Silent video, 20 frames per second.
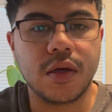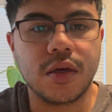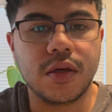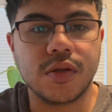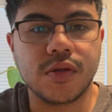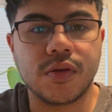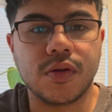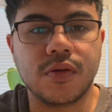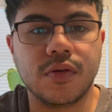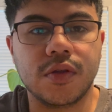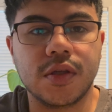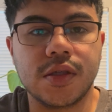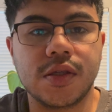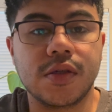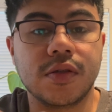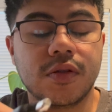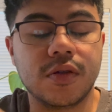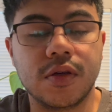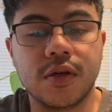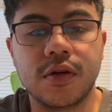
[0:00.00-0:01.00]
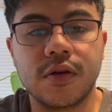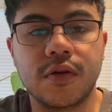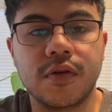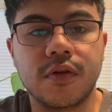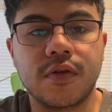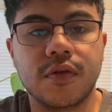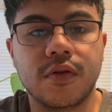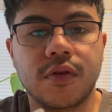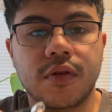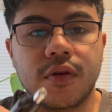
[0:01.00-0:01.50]
So this is good.
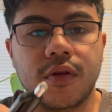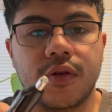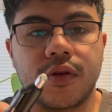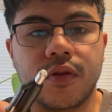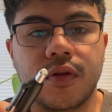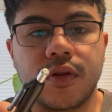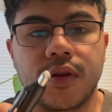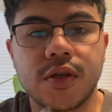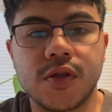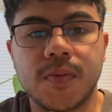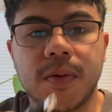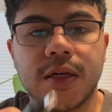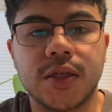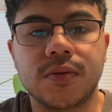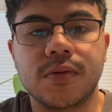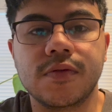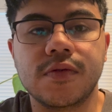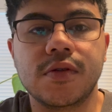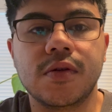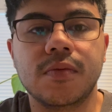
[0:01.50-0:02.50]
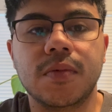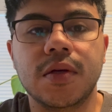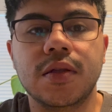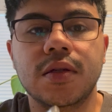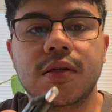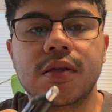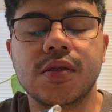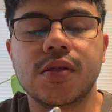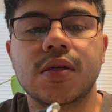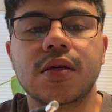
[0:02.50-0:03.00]
The spectrum of
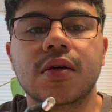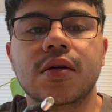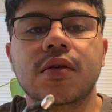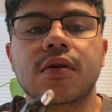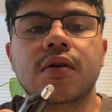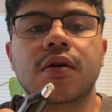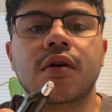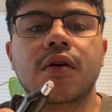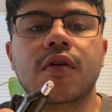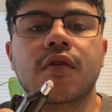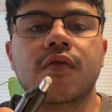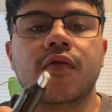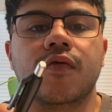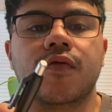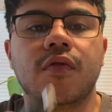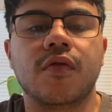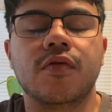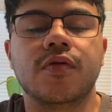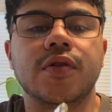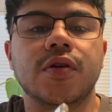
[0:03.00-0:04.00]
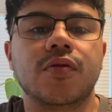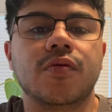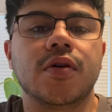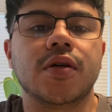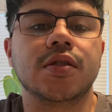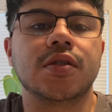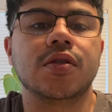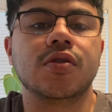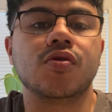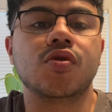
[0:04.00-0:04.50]
stability is good for when the
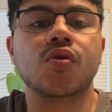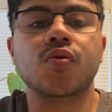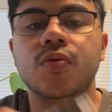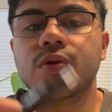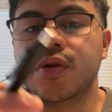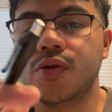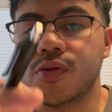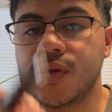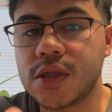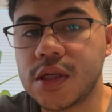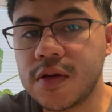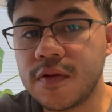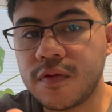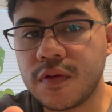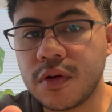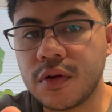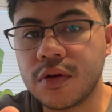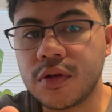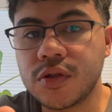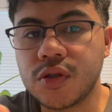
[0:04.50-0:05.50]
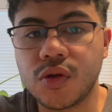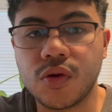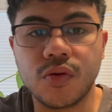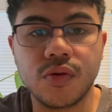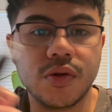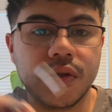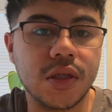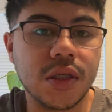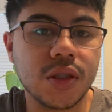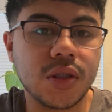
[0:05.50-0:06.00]
question is who will you see first, who will
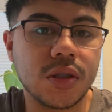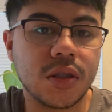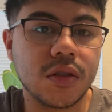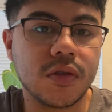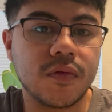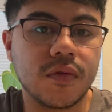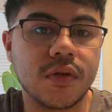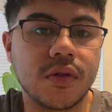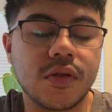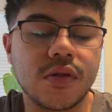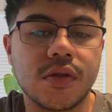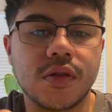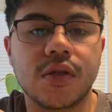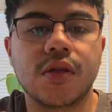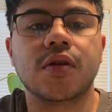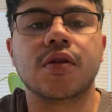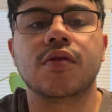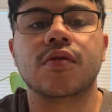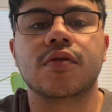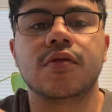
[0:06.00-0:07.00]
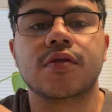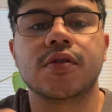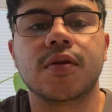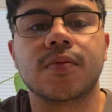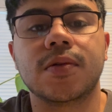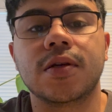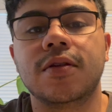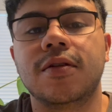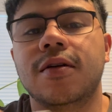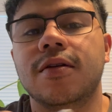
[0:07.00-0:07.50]
you discharge first,
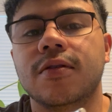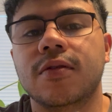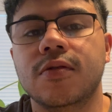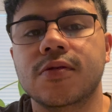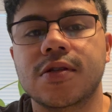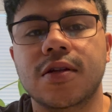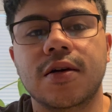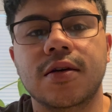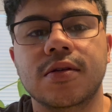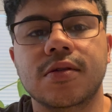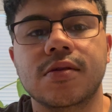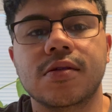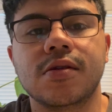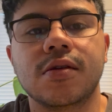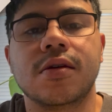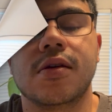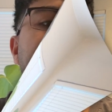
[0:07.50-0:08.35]
something along those lines.